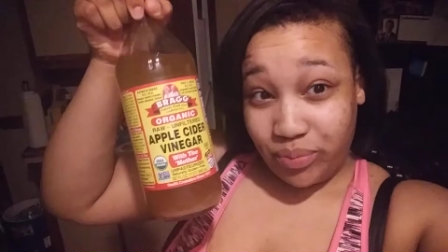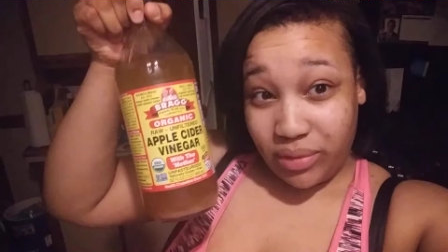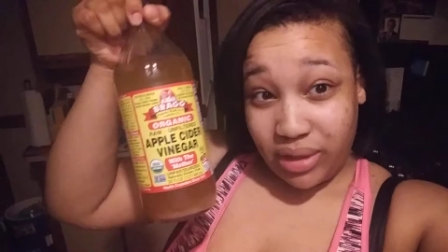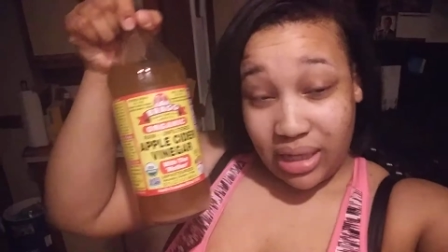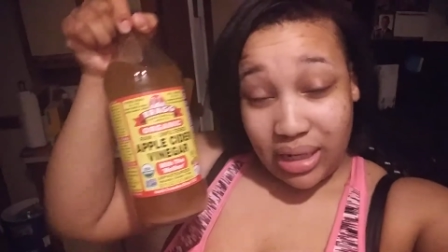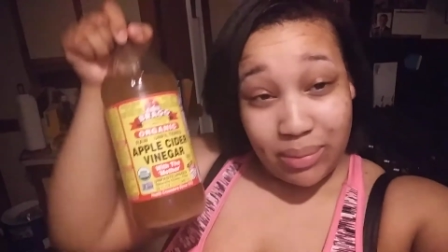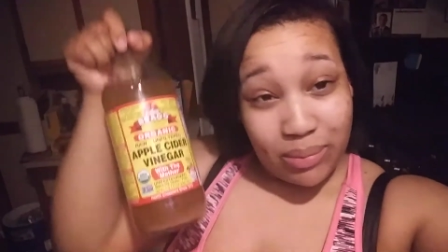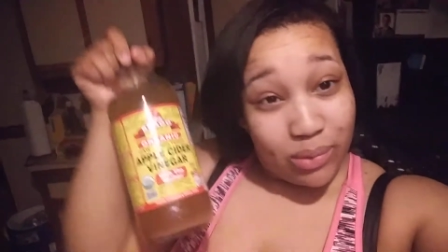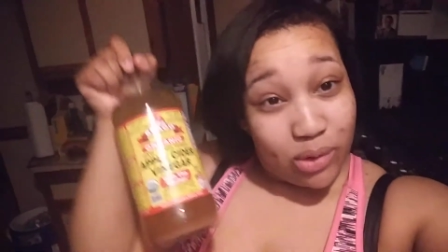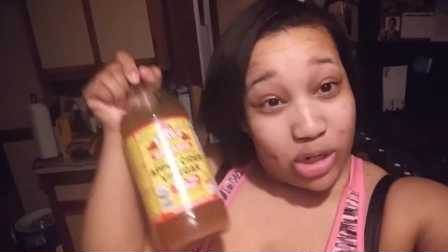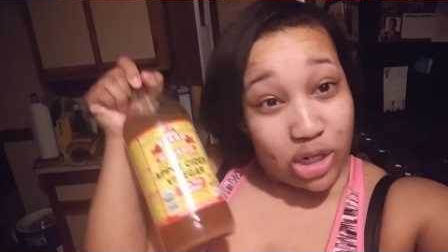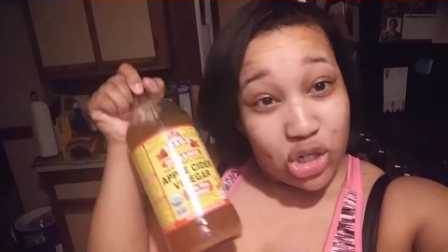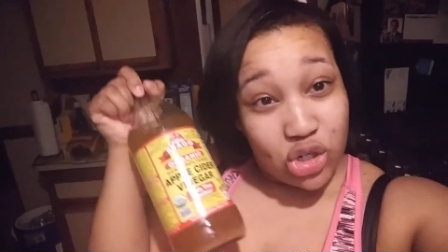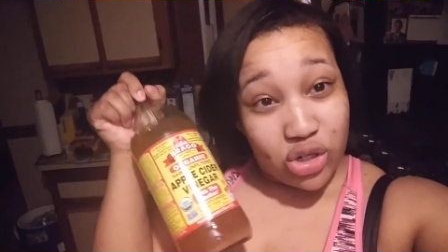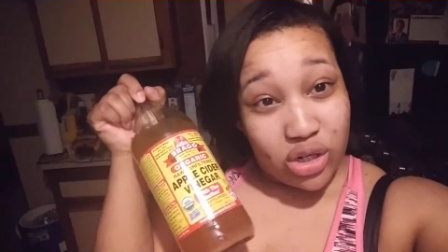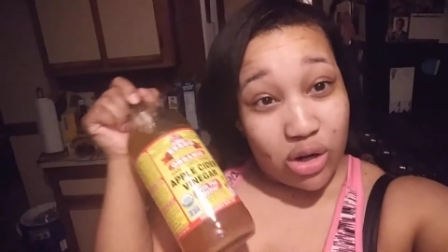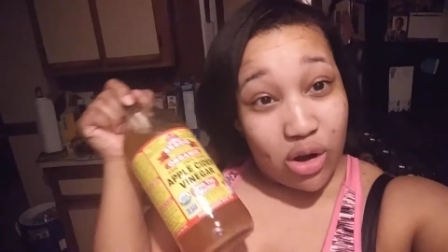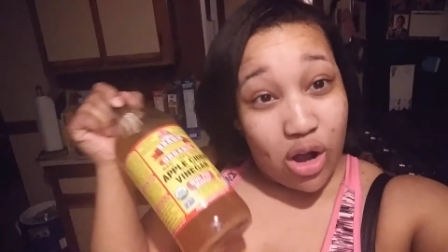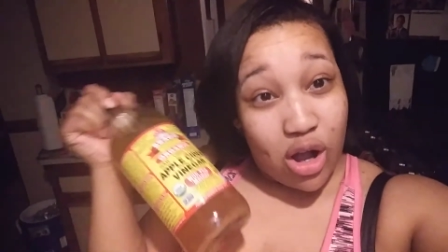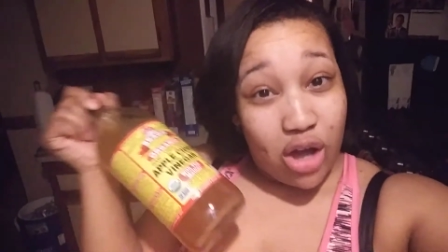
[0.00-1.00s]
and I'm going to
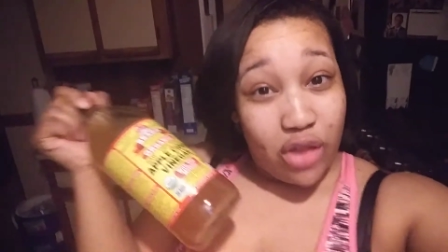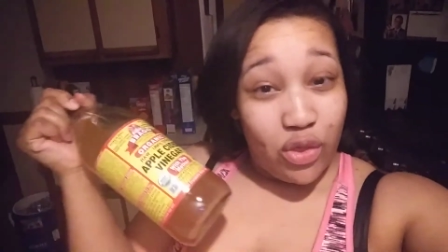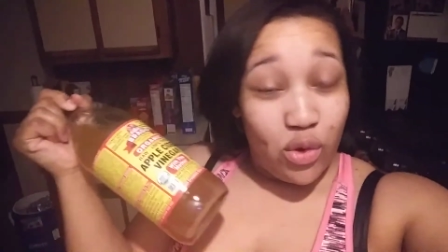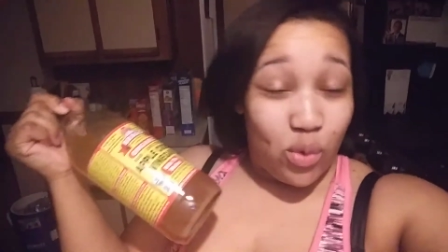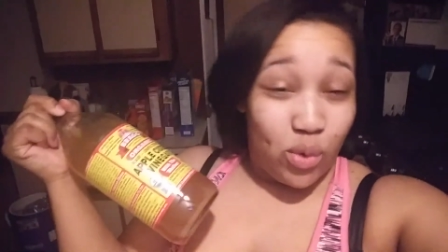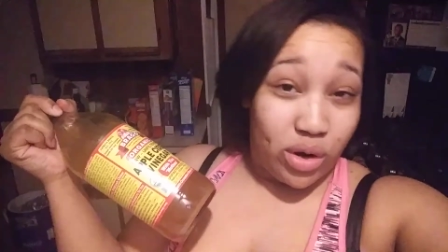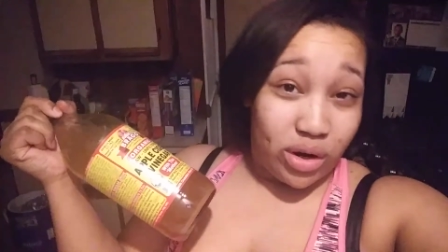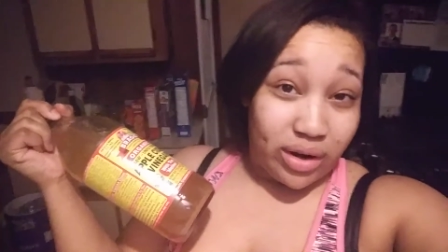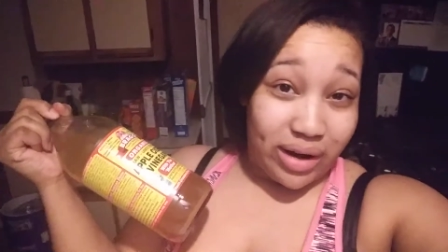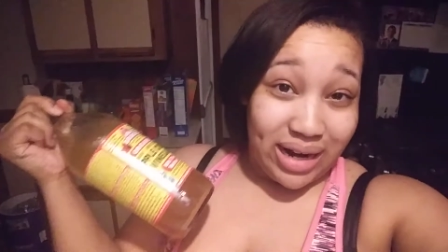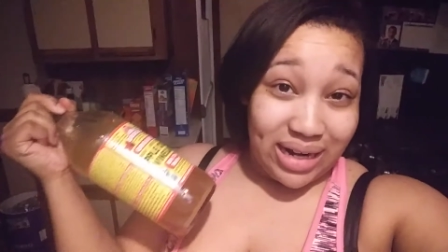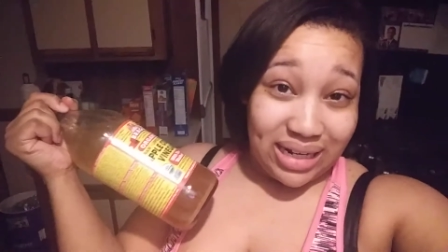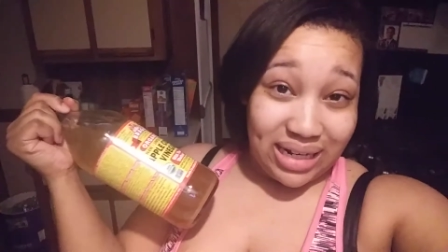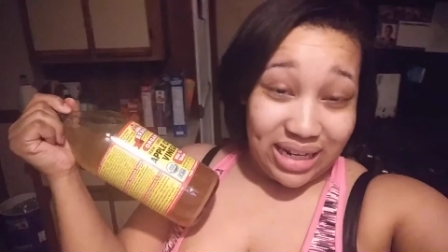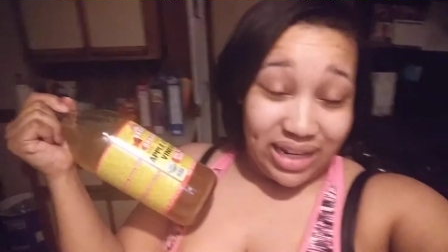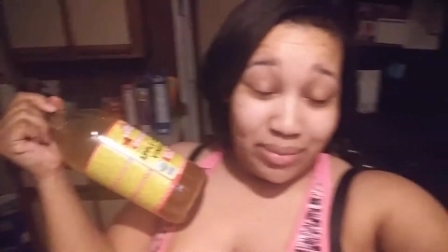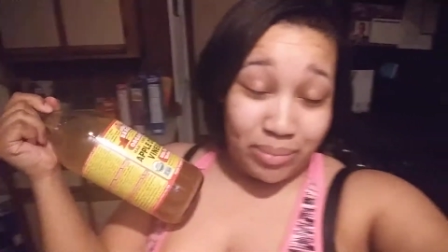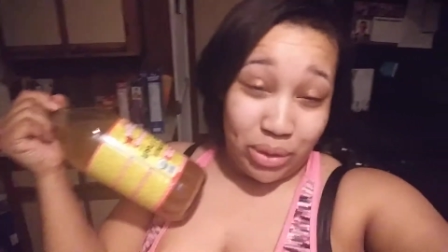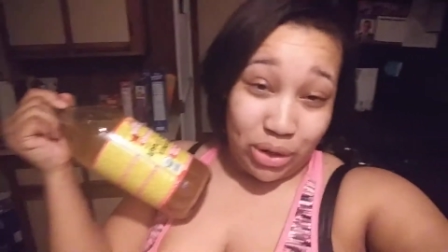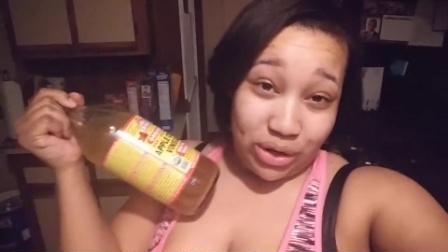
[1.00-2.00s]
drink all the water I
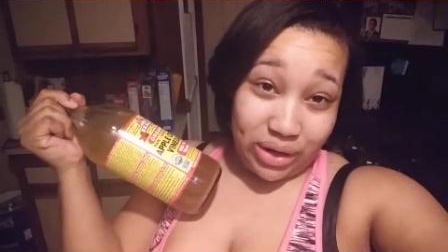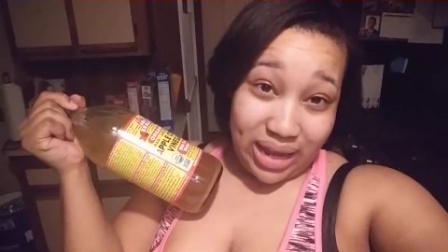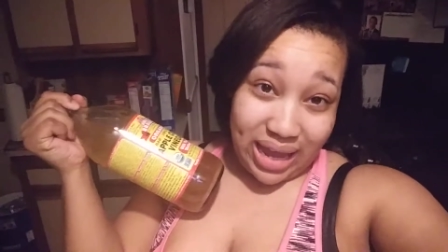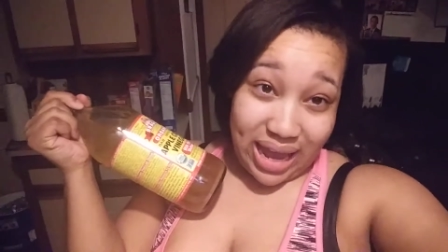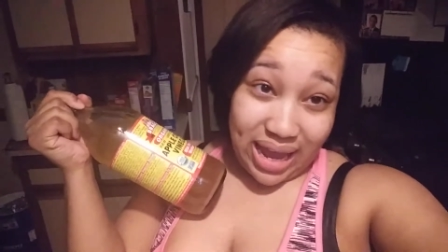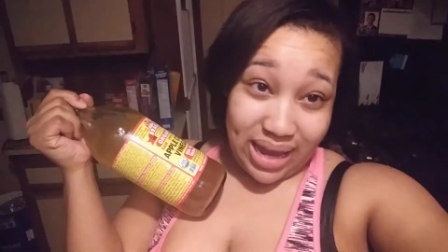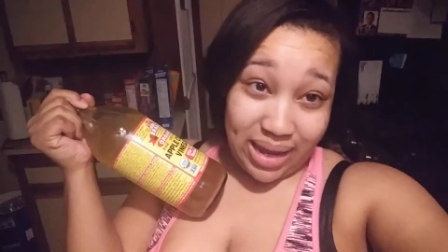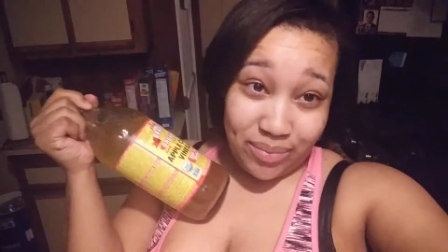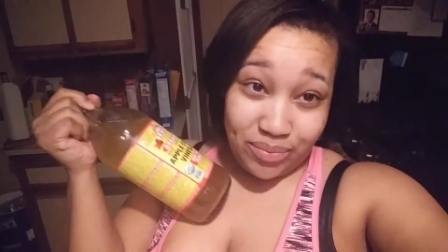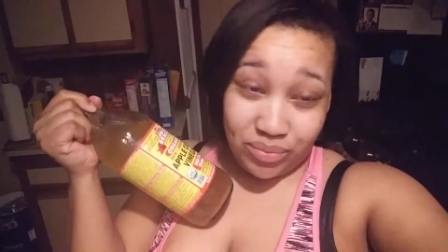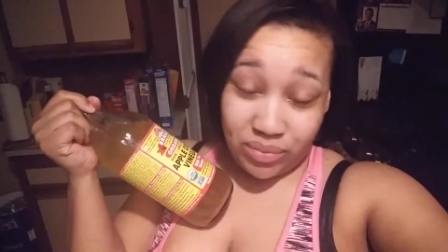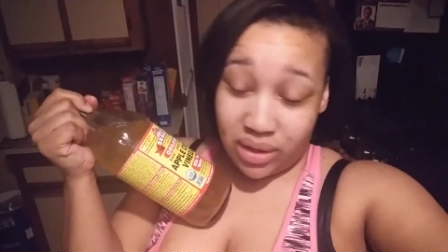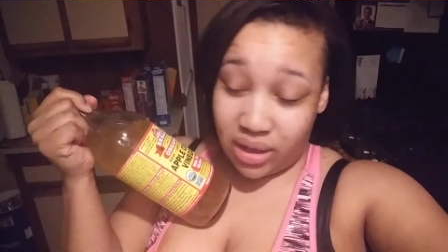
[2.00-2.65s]
need per day,